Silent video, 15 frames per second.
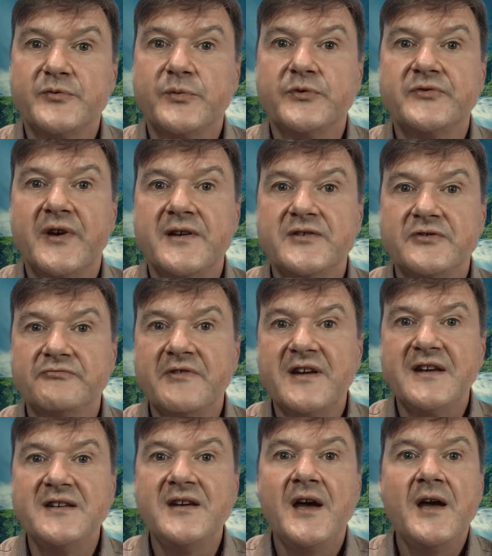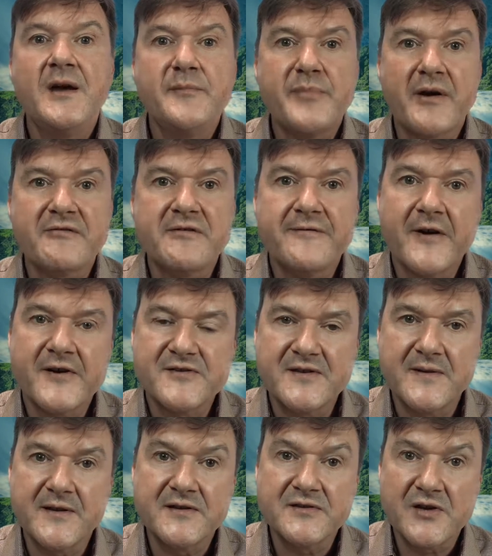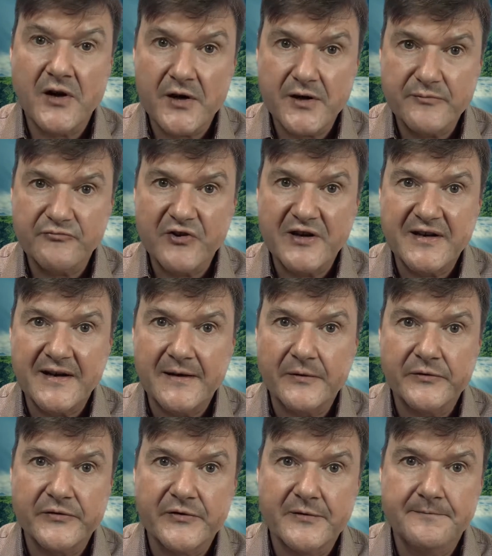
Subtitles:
will take to read by revising the time readout.